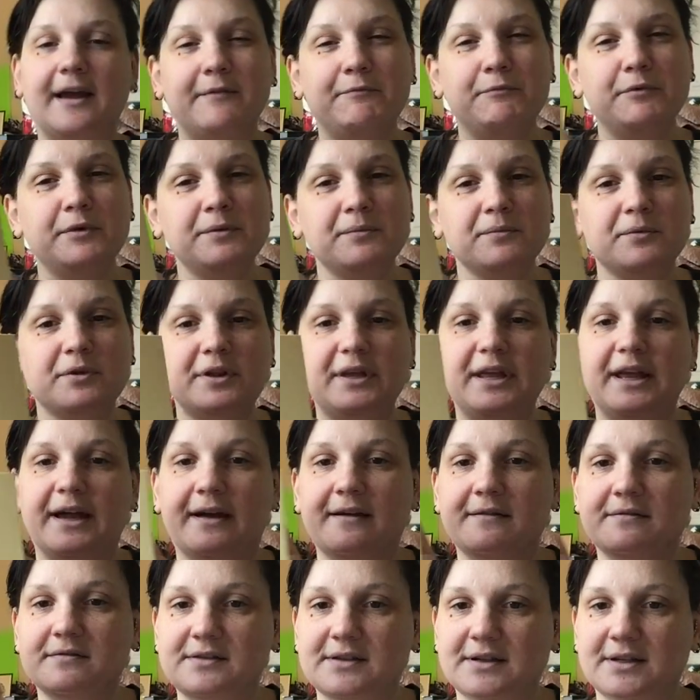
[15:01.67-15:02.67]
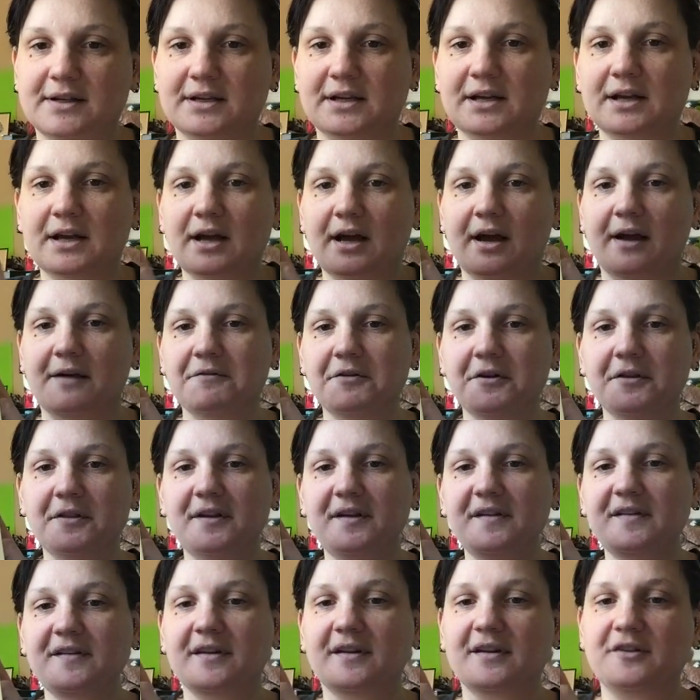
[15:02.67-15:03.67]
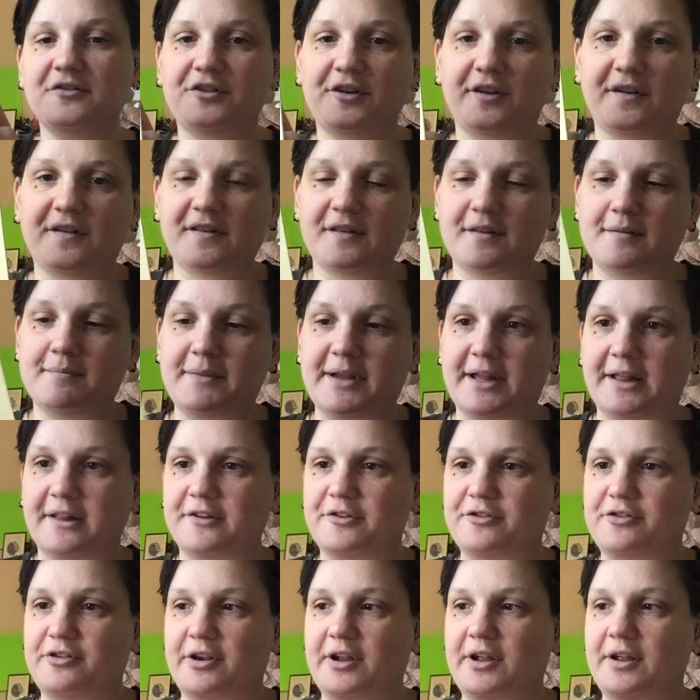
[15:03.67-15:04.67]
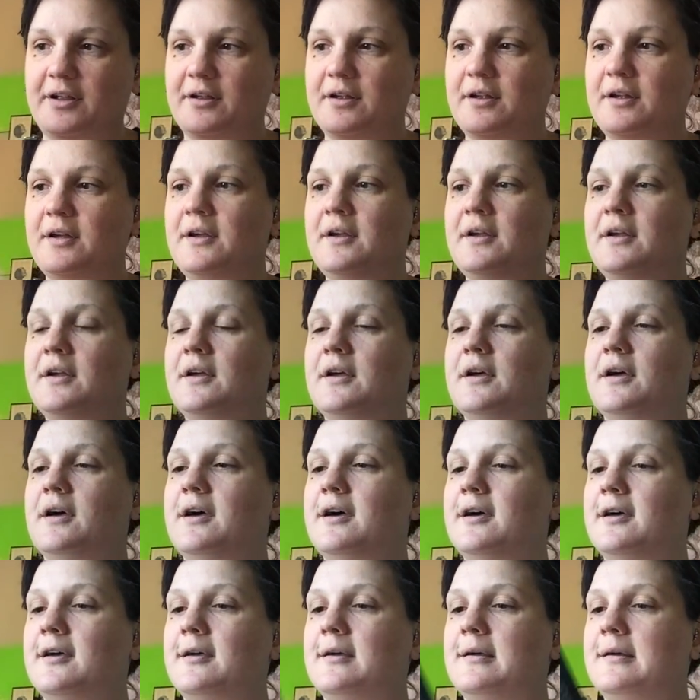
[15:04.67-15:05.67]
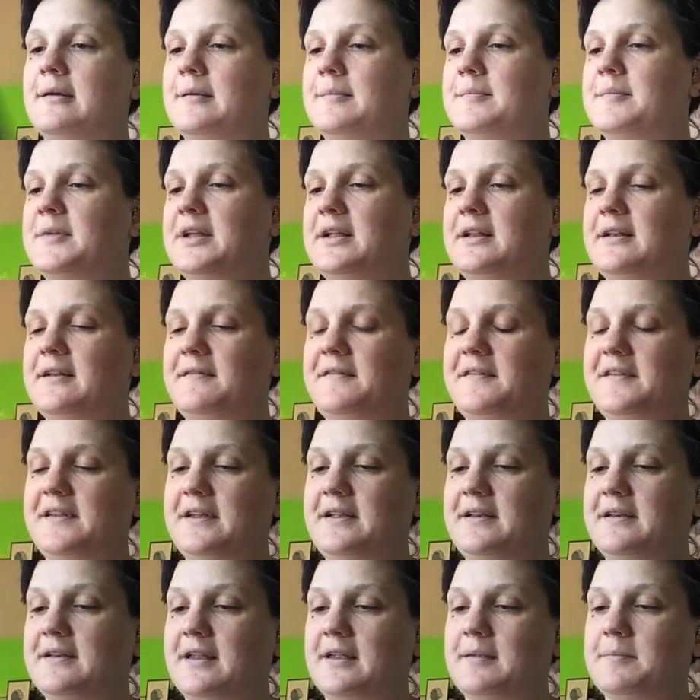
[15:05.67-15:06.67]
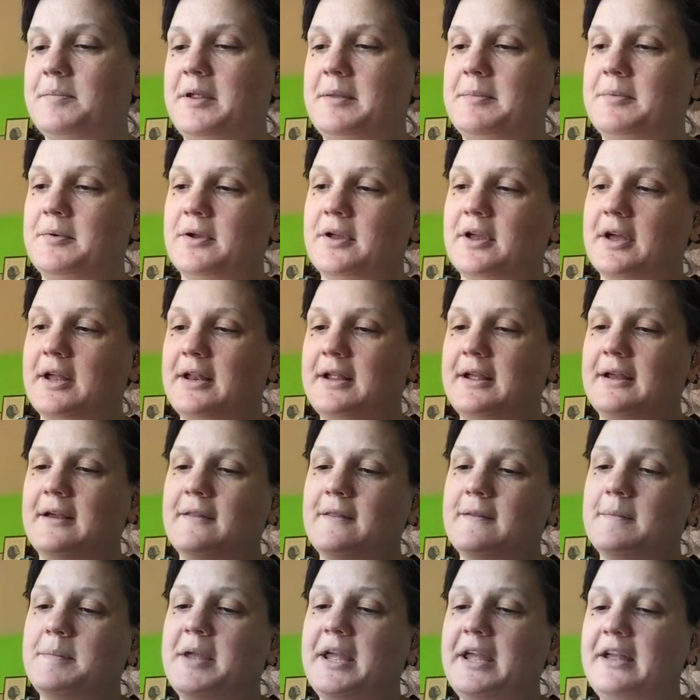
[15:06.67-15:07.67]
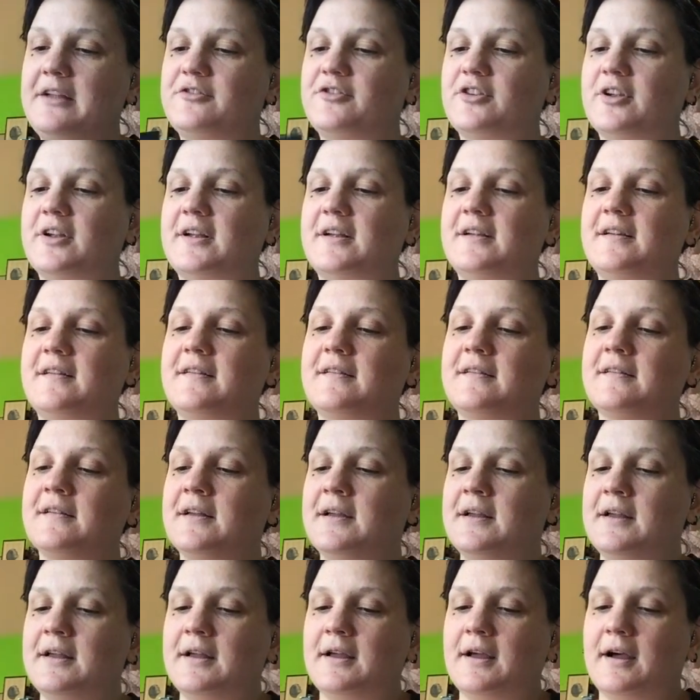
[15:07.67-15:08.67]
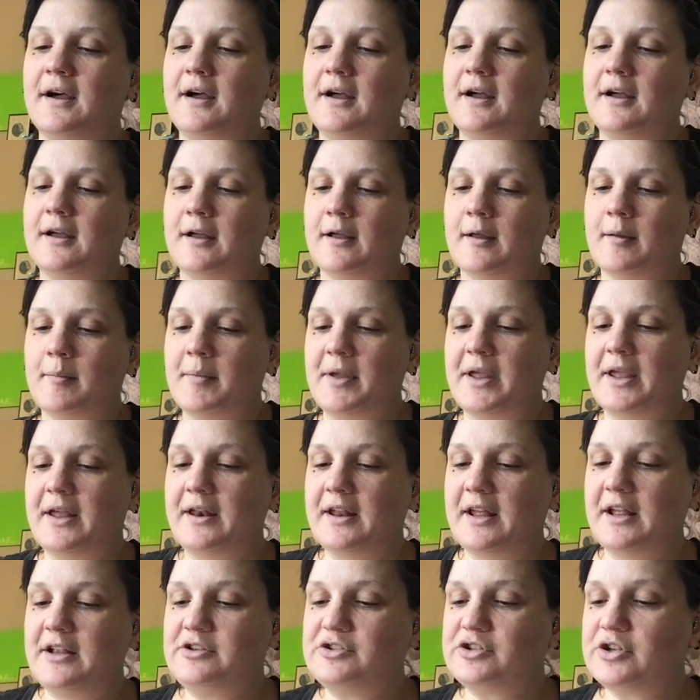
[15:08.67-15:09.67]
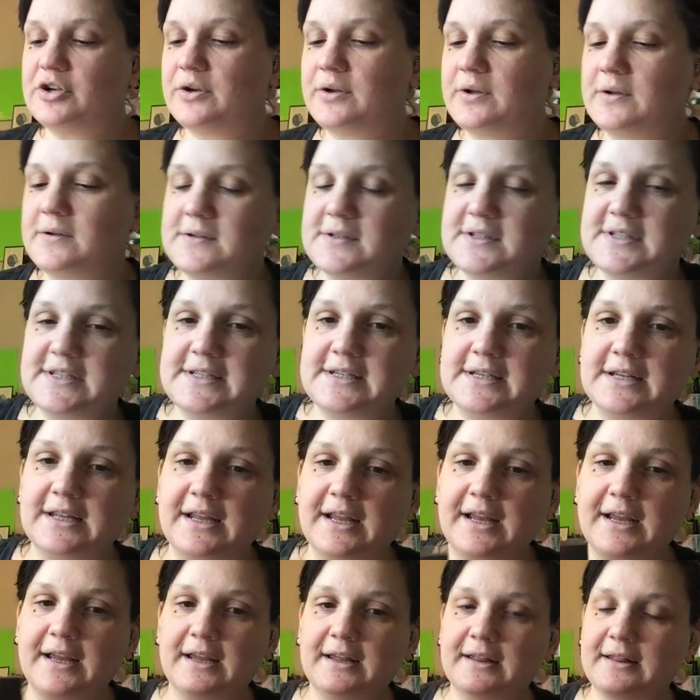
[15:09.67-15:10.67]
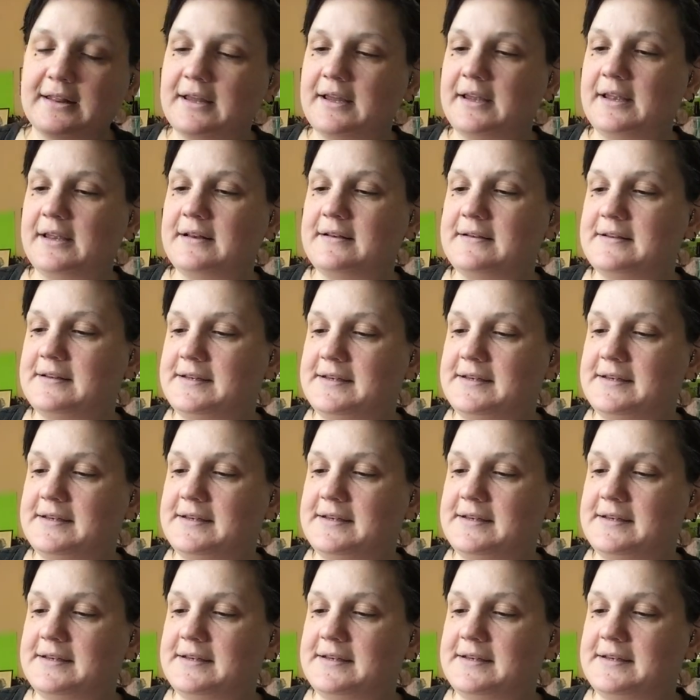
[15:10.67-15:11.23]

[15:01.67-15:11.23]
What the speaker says: I wouldn't really have to cover this. I can just embellish it. And I've seen like people cutting out the pages. And I chose to get like